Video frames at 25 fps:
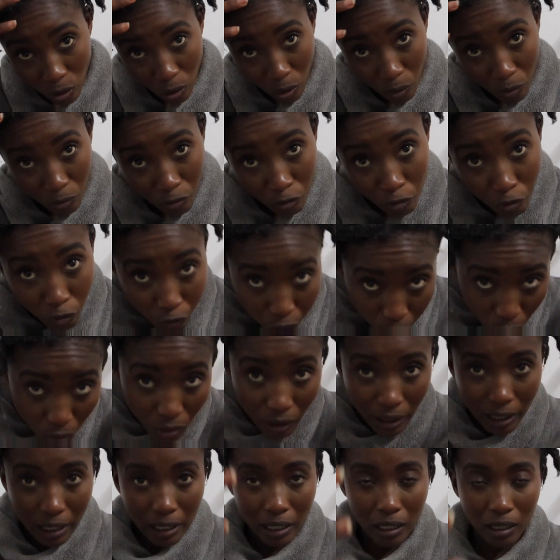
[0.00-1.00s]

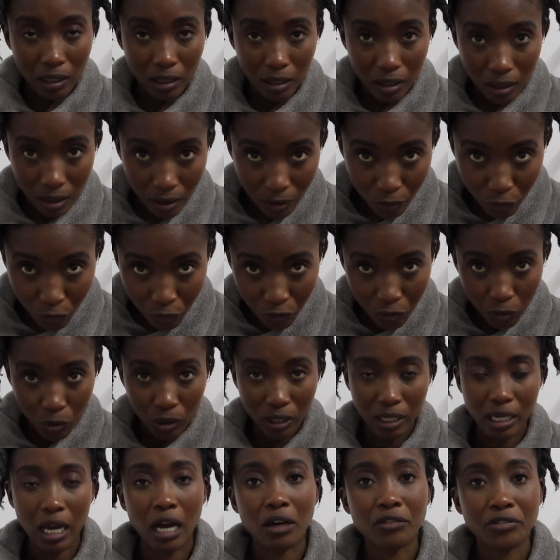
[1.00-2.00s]
fully
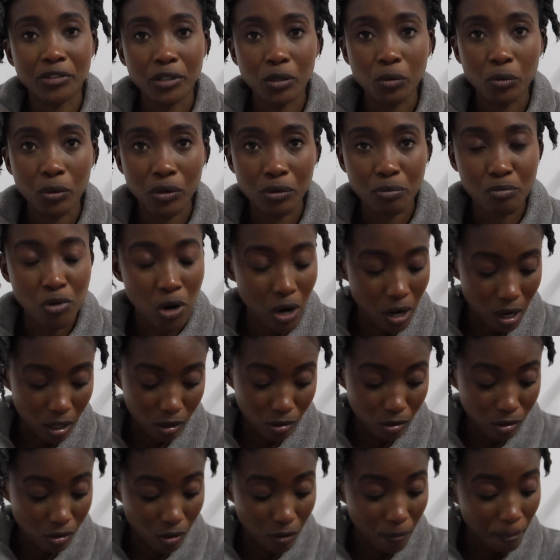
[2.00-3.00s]
covered with products.
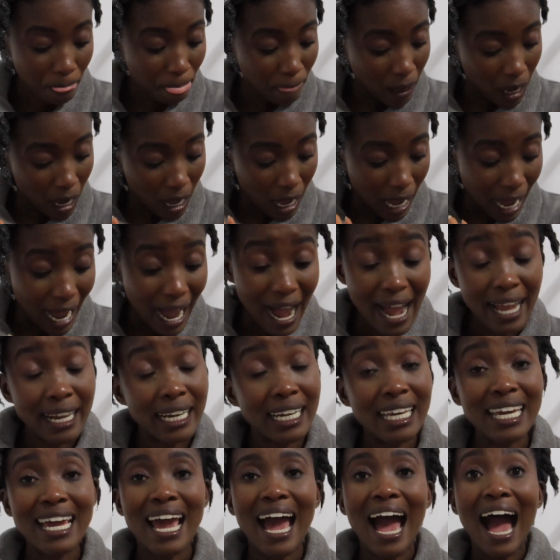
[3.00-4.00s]
So
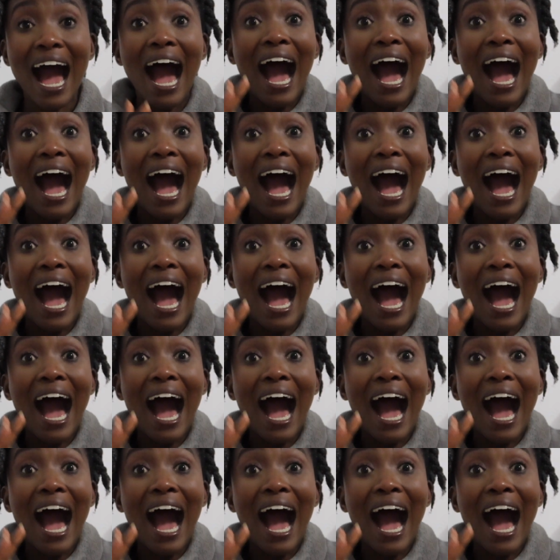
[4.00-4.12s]
highly